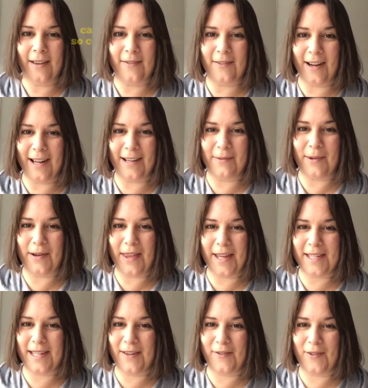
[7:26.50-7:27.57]
Right, well,
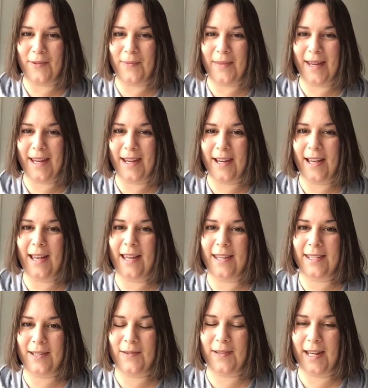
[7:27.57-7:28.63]
that's it from me.
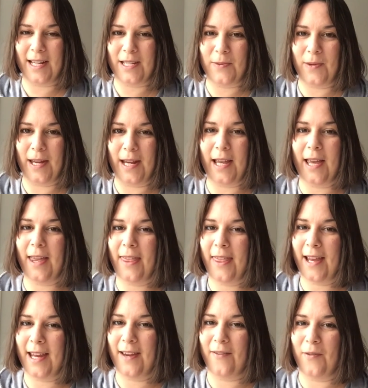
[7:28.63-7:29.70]
Until next week,
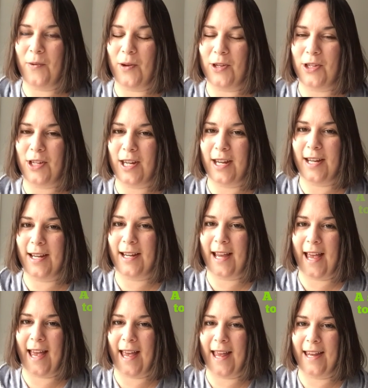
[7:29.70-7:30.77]
thank you for watching
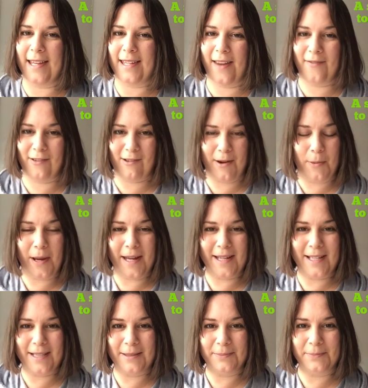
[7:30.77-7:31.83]
and have a great
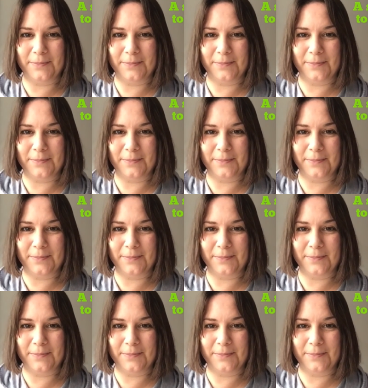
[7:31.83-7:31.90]
week.